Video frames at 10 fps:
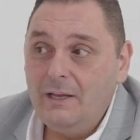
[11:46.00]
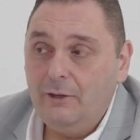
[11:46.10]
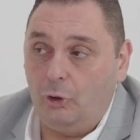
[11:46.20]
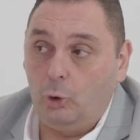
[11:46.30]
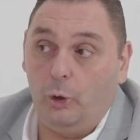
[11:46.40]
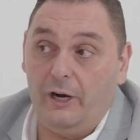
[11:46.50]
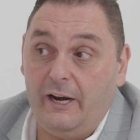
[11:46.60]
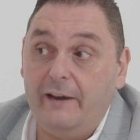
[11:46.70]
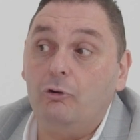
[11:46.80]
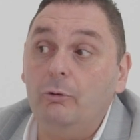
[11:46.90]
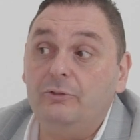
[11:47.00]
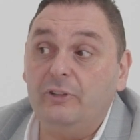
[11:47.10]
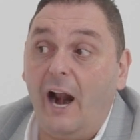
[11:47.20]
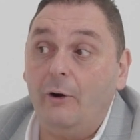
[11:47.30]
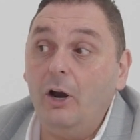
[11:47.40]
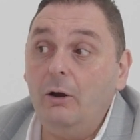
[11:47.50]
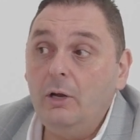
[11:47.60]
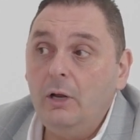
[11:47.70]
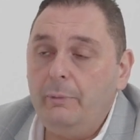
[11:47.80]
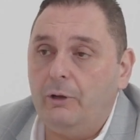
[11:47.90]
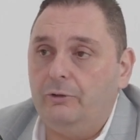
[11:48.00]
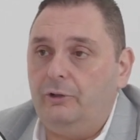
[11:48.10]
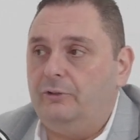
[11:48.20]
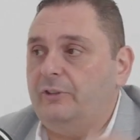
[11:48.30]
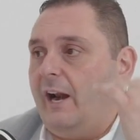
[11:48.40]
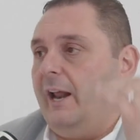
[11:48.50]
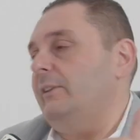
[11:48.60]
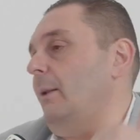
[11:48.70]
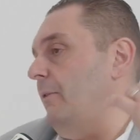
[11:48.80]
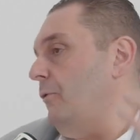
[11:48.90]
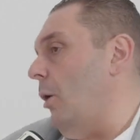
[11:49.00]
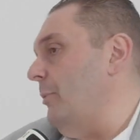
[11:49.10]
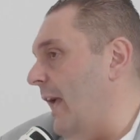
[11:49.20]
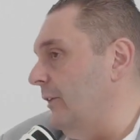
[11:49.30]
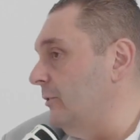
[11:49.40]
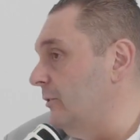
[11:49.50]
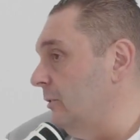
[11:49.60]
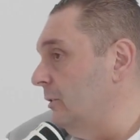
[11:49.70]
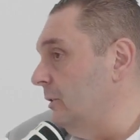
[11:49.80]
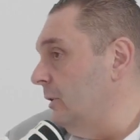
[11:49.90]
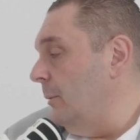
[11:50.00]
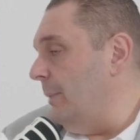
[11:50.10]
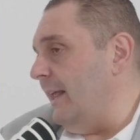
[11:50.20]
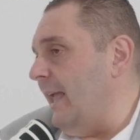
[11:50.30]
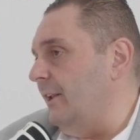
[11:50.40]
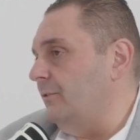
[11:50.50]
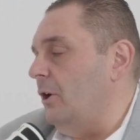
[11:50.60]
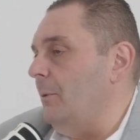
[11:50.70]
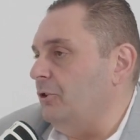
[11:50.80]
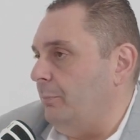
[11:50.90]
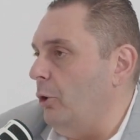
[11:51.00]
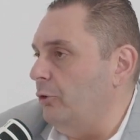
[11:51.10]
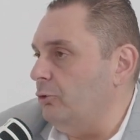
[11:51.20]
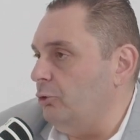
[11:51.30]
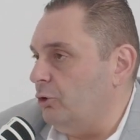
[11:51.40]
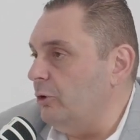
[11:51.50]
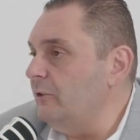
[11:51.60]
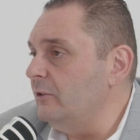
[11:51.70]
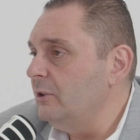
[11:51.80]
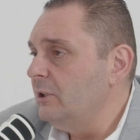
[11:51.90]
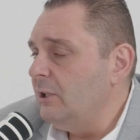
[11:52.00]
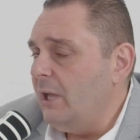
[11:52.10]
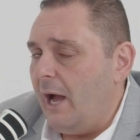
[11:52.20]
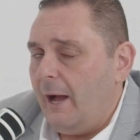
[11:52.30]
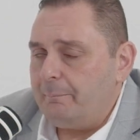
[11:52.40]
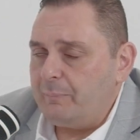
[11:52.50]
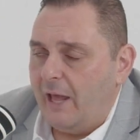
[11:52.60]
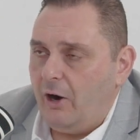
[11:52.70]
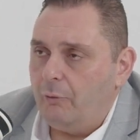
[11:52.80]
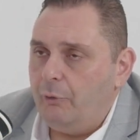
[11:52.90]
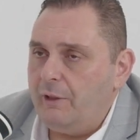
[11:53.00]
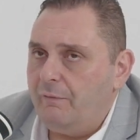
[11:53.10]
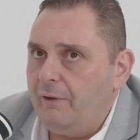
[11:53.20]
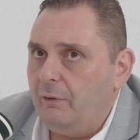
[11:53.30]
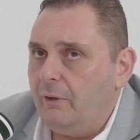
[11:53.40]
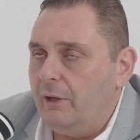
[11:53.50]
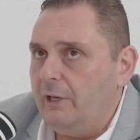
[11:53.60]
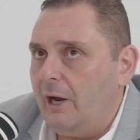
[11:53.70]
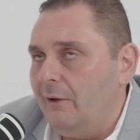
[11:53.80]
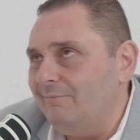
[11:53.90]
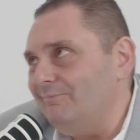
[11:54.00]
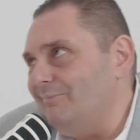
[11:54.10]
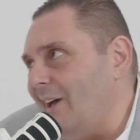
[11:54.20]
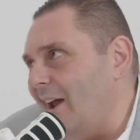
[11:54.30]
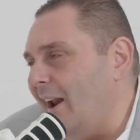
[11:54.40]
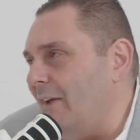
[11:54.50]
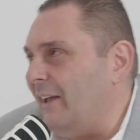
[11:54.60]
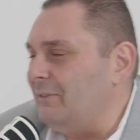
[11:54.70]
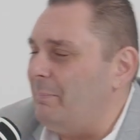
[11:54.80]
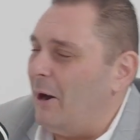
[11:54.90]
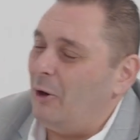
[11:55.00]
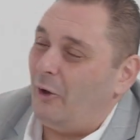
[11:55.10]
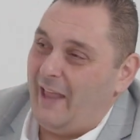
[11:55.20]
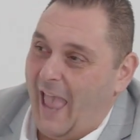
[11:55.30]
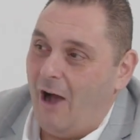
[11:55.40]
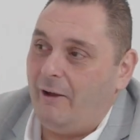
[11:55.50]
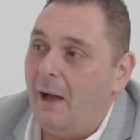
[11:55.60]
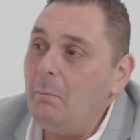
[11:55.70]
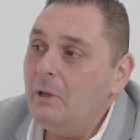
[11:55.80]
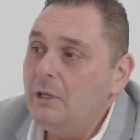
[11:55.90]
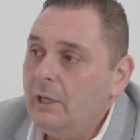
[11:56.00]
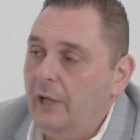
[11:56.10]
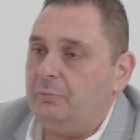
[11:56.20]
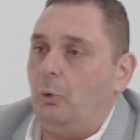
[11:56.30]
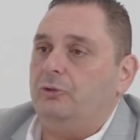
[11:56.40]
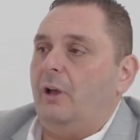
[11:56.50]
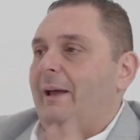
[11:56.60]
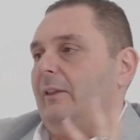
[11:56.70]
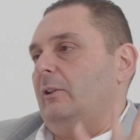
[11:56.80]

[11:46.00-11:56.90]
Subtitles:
to look at an in-room scenario because your Saturday is going to be for your open houses. But again, it's very much a personal choice. And I really feel that, I don't know if it has a bearing on the outcome. It's more so about the